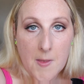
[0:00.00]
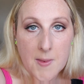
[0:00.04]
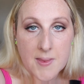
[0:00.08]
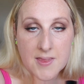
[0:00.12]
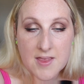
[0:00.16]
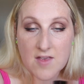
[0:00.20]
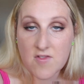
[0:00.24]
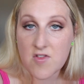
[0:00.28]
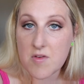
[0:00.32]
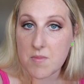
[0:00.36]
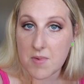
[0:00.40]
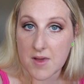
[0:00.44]

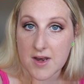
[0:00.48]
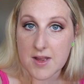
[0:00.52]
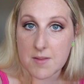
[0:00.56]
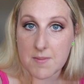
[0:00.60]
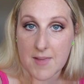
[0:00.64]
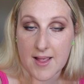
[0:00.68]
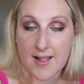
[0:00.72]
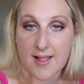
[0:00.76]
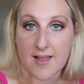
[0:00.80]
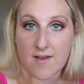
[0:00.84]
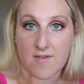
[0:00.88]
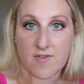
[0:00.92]
Does everybody
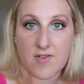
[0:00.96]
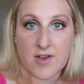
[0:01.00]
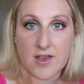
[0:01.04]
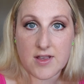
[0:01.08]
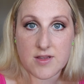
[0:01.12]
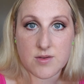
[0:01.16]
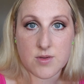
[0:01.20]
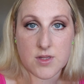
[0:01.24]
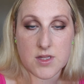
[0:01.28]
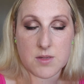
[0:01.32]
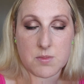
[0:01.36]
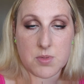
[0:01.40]
make that
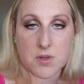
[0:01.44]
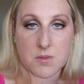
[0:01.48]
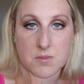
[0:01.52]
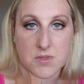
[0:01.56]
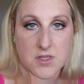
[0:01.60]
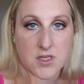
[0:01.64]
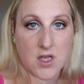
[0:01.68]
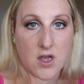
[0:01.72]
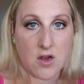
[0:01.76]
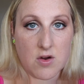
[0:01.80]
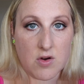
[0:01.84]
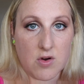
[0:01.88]
face when they put
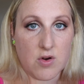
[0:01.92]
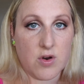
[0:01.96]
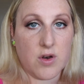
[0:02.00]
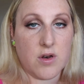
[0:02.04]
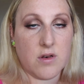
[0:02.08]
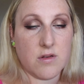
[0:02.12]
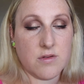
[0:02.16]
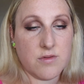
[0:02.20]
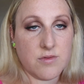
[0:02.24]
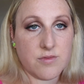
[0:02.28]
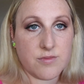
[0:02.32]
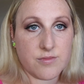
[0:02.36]
mascara
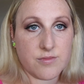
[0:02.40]
on?